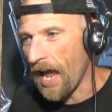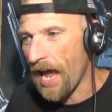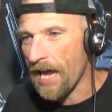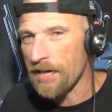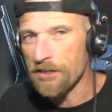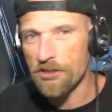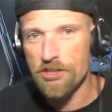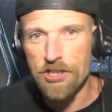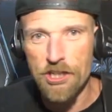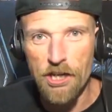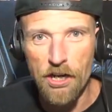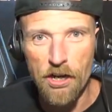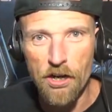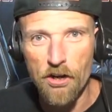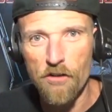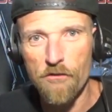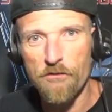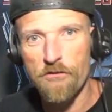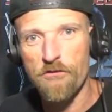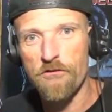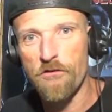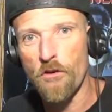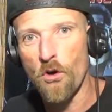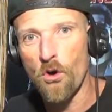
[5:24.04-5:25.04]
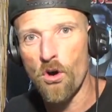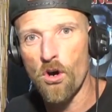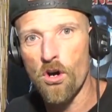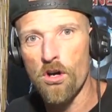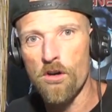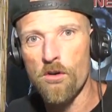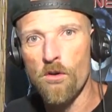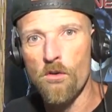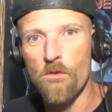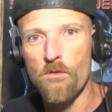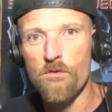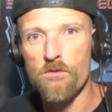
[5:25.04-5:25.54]
at you
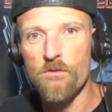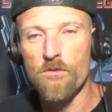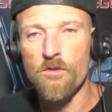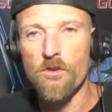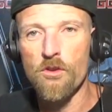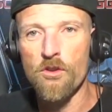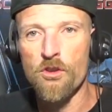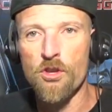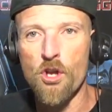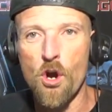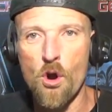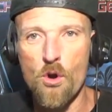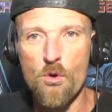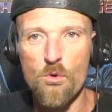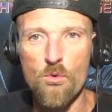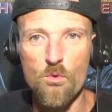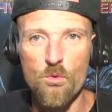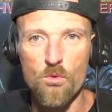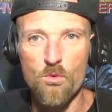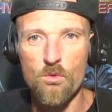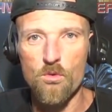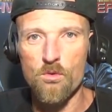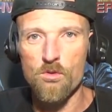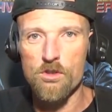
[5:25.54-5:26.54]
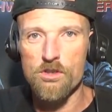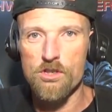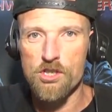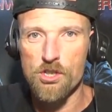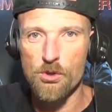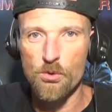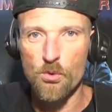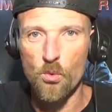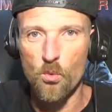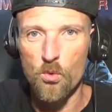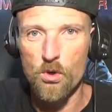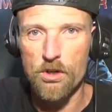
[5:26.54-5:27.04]
for no
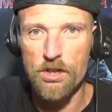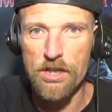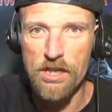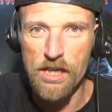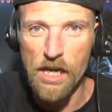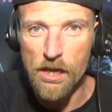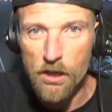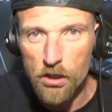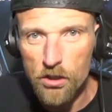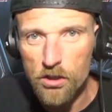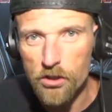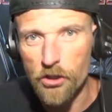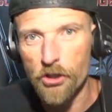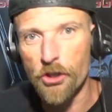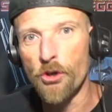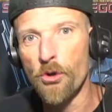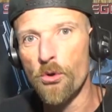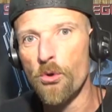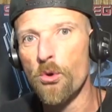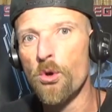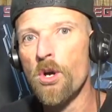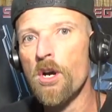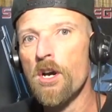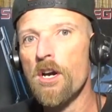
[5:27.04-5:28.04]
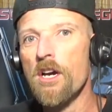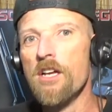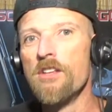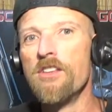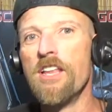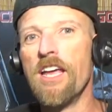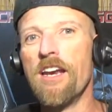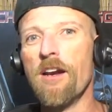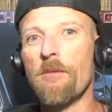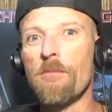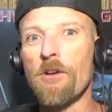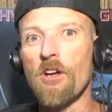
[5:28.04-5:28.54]
to kill you.
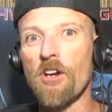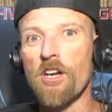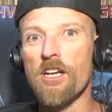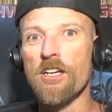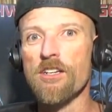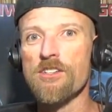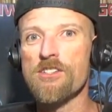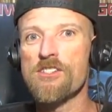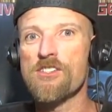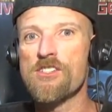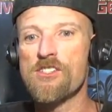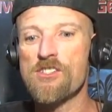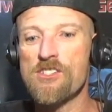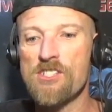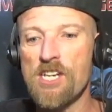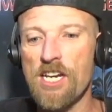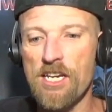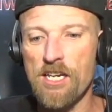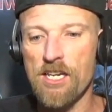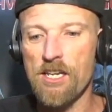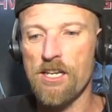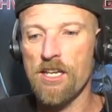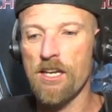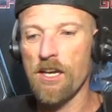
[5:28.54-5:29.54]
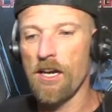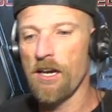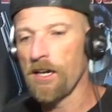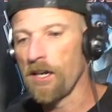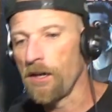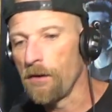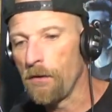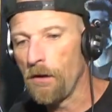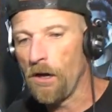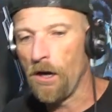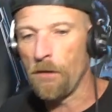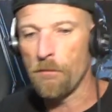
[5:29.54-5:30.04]
Then I'm gonna stick.
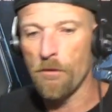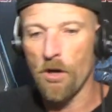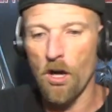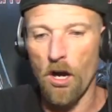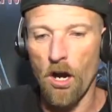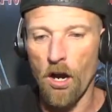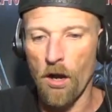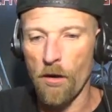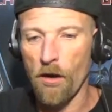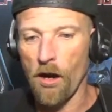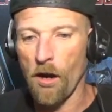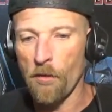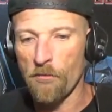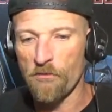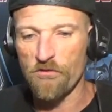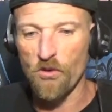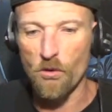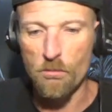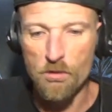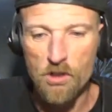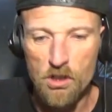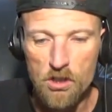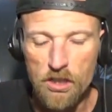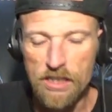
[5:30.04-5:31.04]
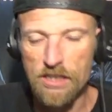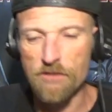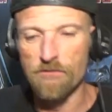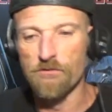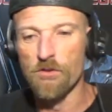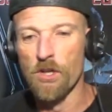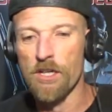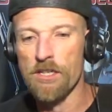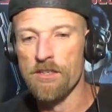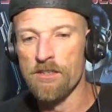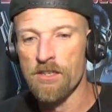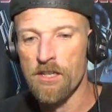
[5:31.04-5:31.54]
Uh, I'm, I'm from
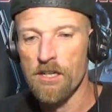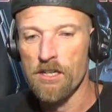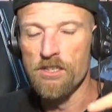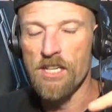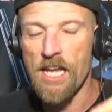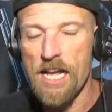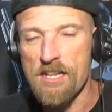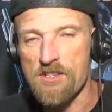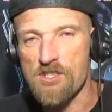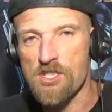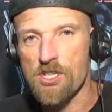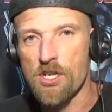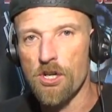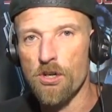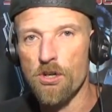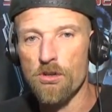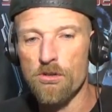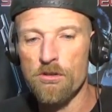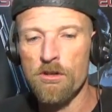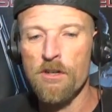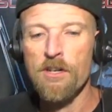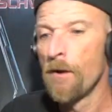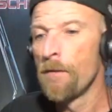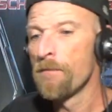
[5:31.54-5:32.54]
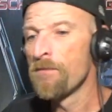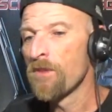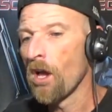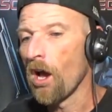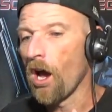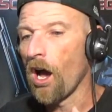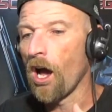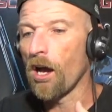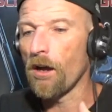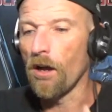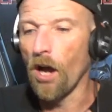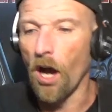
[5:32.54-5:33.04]
Cleveland, and that's cool.
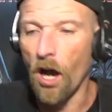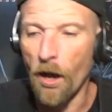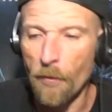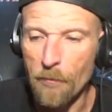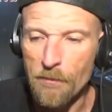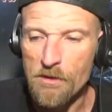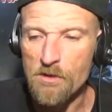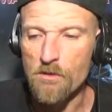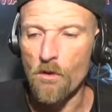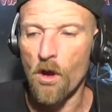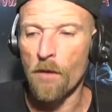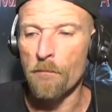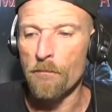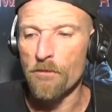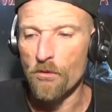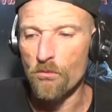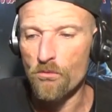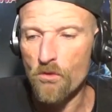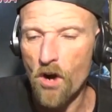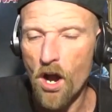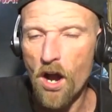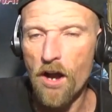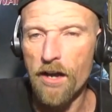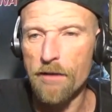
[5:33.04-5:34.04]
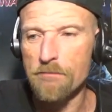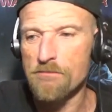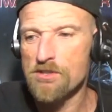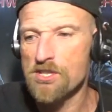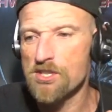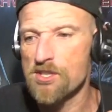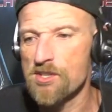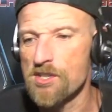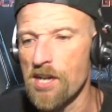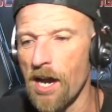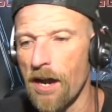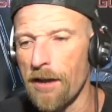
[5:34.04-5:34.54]
I, am a, I'm the rhyme
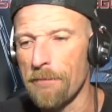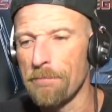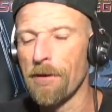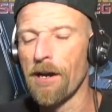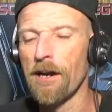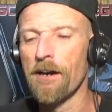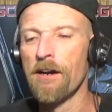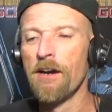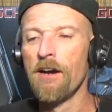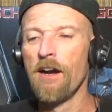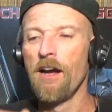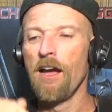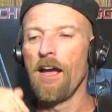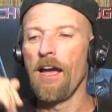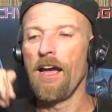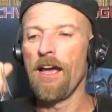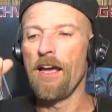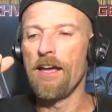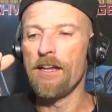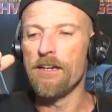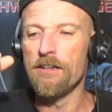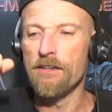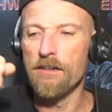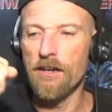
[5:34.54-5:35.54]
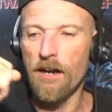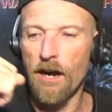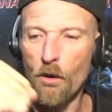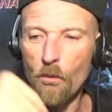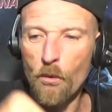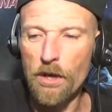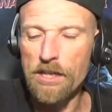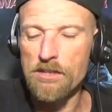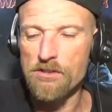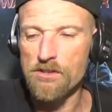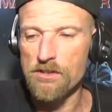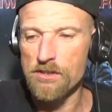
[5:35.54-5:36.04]
sniper, and I
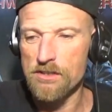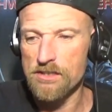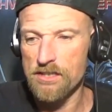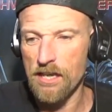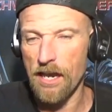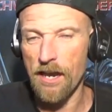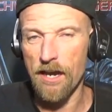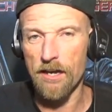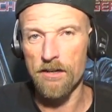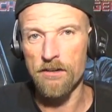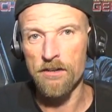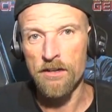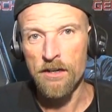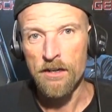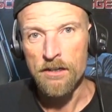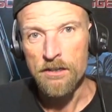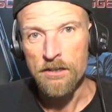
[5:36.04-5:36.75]
went down